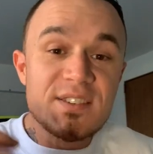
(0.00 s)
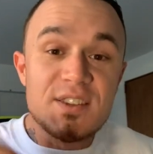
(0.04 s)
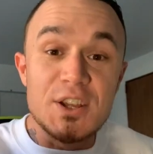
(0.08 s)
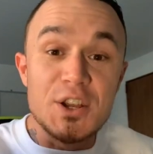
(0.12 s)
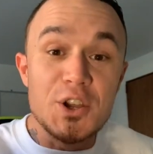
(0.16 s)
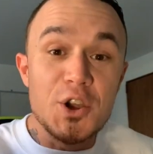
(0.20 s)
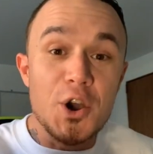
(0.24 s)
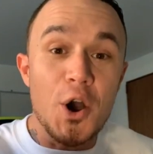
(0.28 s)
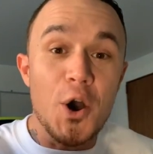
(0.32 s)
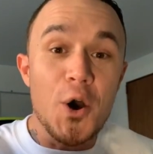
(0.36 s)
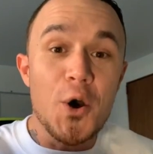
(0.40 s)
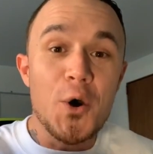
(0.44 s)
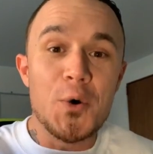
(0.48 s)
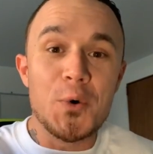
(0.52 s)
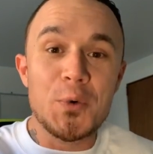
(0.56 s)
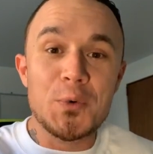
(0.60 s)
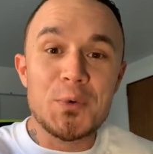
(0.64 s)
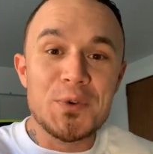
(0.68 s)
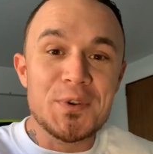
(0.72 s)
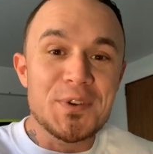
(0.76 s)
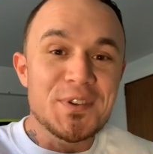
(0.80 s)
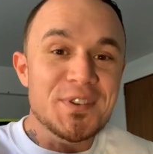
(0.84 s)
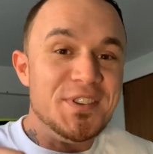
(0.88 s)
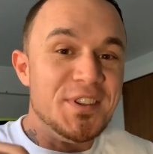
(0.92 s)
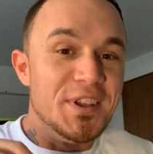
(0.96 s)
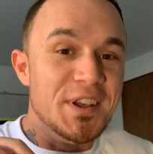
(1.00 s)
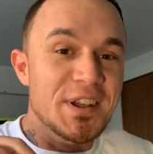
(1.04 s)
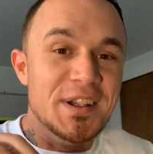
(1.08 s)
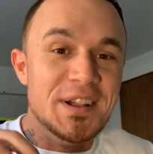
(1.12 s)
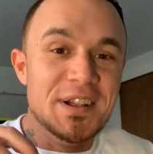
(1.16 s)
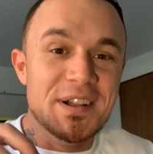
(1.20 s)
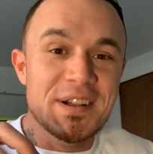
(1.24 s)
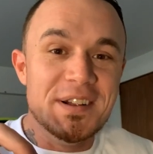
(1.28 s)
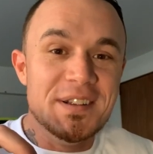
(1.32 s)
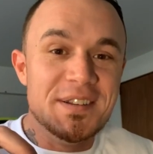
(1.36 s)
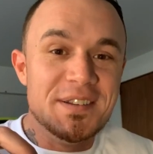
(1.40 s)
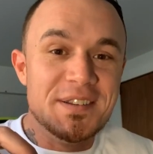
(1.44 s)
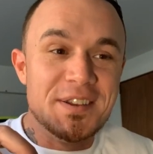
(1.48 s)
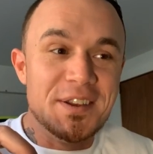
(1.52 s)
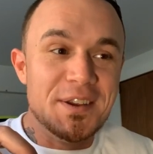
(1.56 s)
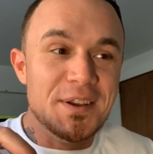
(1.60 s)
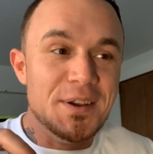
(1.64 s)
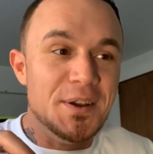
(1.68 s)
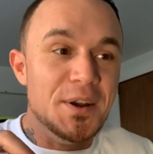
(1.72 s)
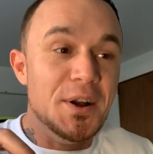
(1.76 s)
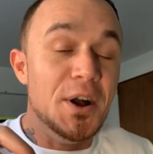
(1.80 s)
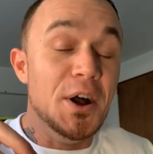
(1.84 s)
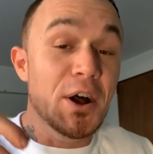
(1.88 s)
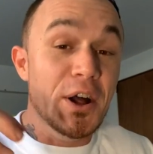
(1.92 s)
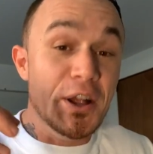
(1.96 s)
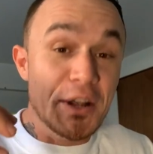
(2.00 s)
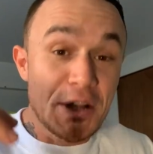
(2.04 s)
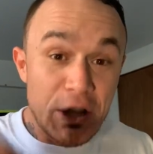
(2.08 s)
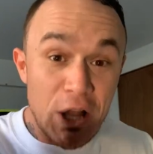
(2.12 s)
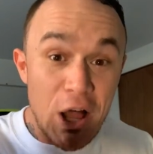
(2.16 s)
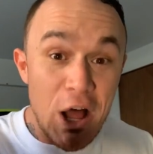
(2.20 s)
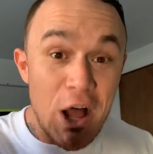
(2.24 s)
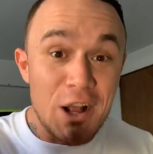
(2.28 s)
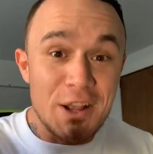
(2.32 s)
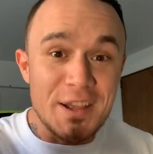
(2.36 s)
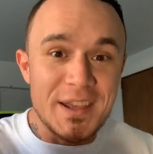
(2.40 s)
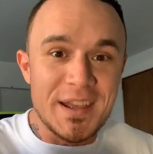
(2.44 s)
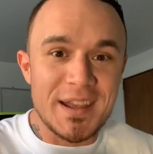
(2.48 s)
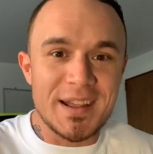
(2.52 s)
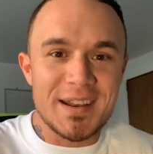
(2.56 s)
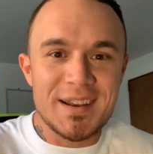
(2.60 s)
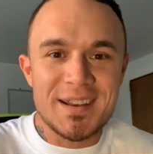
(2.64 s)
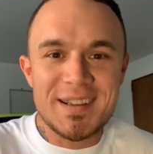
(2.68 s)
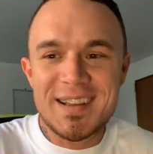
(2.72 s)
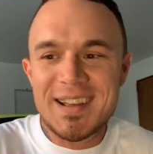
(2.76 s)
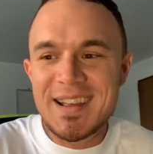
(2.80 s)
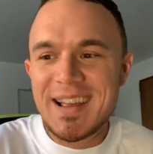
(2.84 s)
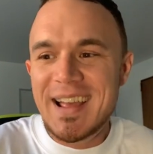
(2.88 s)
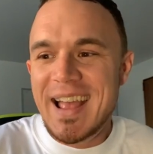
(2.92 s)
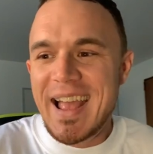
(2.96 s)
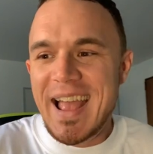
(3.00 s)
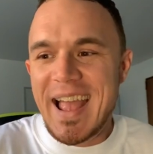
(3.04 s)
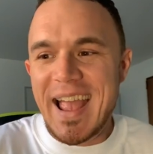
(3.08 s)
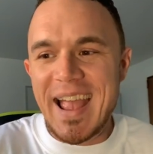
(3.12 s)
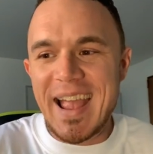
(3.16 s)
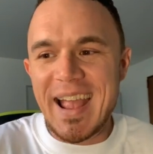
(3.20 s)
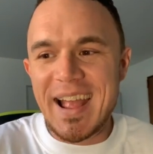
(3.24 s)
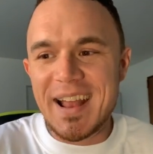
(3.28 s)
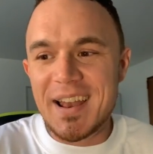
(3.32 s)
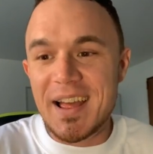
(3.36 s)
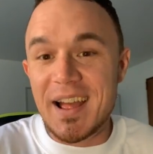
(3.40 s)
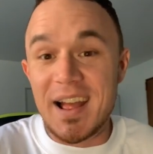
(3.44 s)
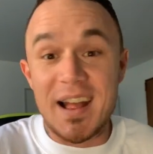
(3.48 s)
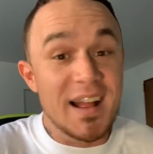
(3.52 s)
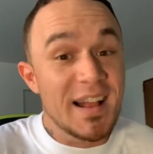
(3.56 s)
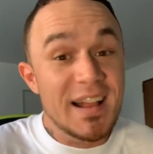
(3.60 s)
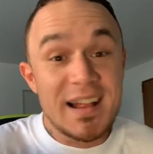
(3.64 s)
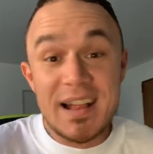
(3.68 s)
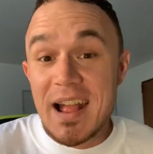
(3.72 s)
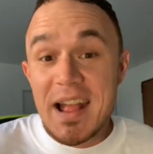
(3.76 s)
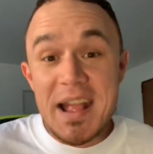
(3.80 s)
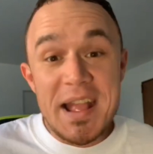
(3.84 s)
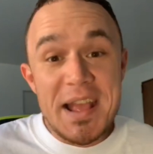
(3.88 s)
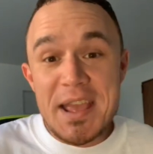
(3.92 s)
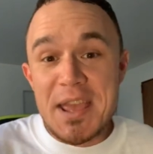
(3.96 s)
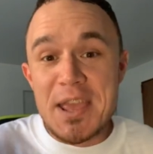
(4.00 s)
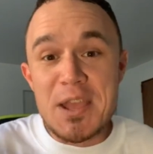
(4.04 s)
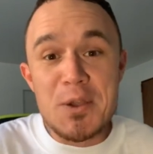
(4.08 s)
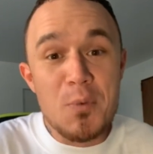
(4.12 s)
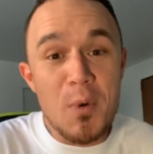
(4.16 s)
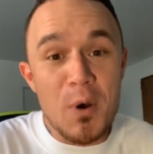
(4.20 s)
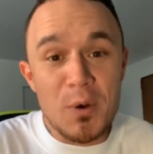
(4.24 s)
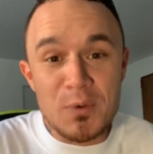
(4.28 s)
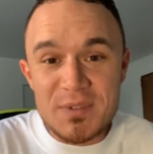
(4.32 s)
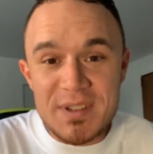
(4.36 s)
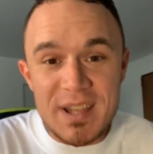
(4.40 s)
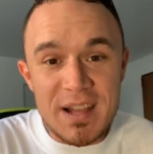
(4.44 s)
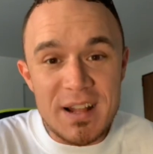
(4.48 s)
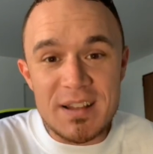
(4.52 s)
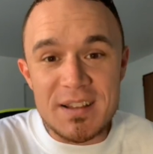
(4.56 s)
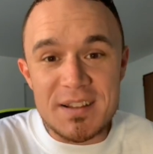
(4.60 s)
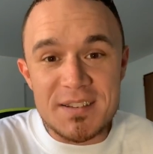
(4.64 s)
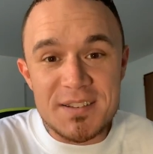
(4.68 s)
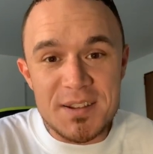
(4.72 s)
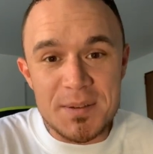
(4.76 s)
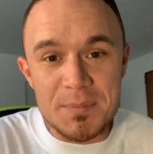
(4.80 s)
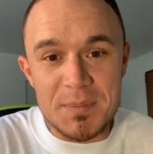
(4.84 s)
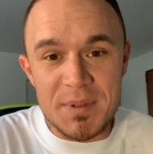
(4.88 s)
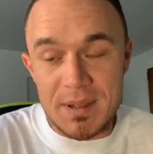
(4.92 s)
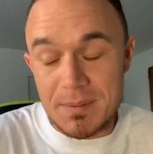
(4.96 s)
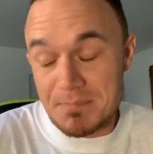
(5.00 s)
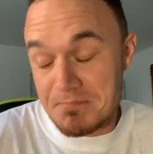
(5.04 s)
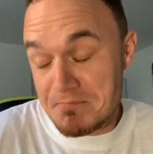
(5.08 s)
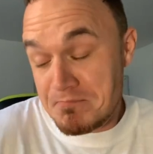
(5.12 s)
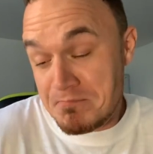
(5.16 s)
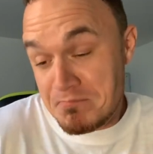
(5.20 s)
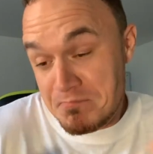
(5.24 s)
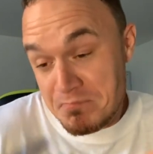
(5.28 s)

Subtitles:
code to unlock it, and he won't tell it to me,